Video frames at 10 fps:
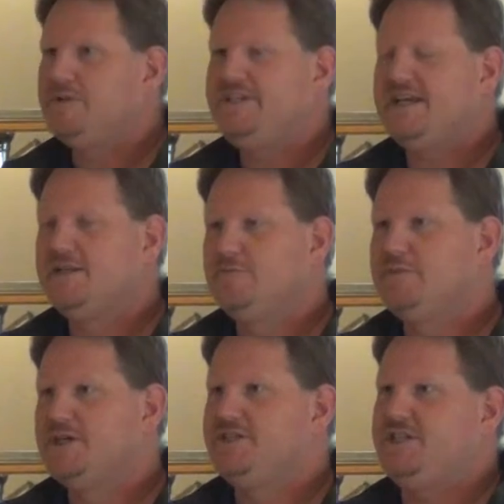Yellow
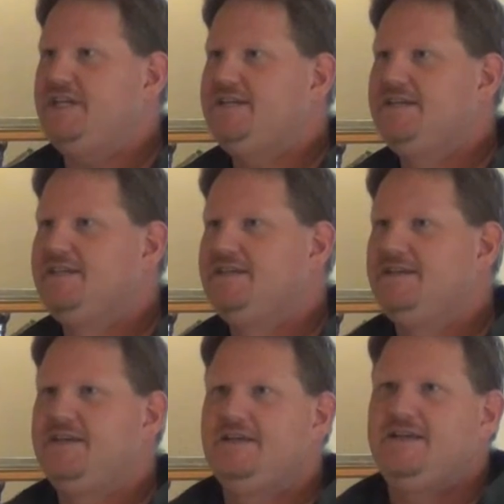burgee.
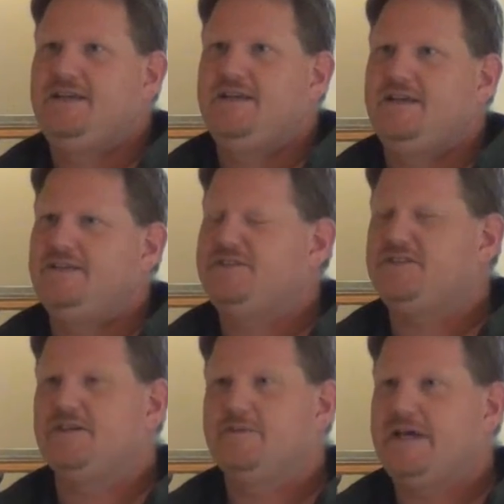
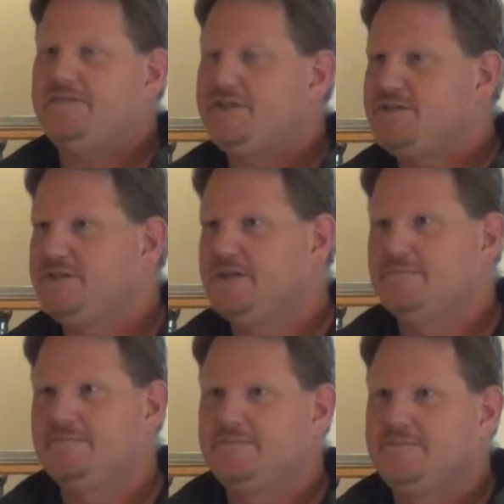Start waving to
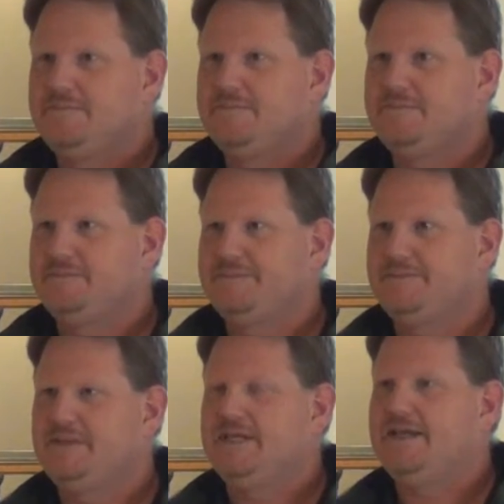them
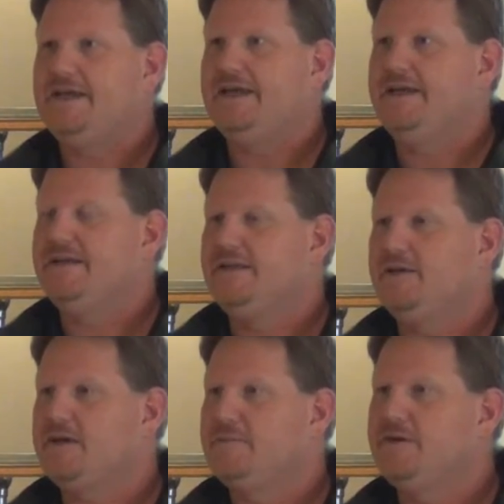and they'll
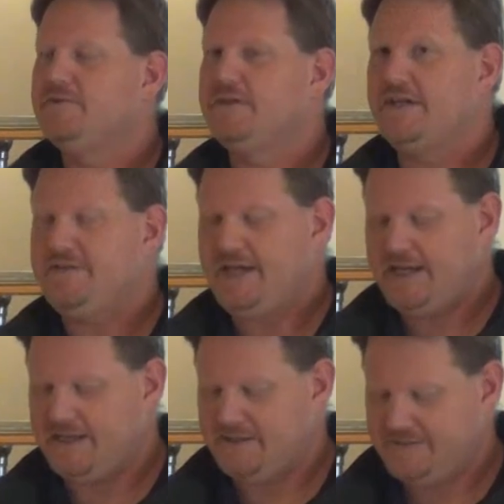come over and give you a
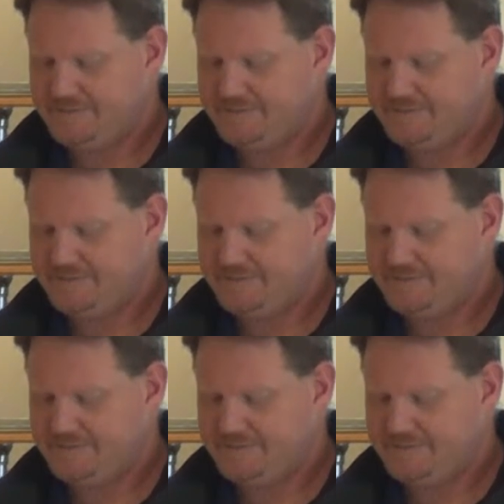hand.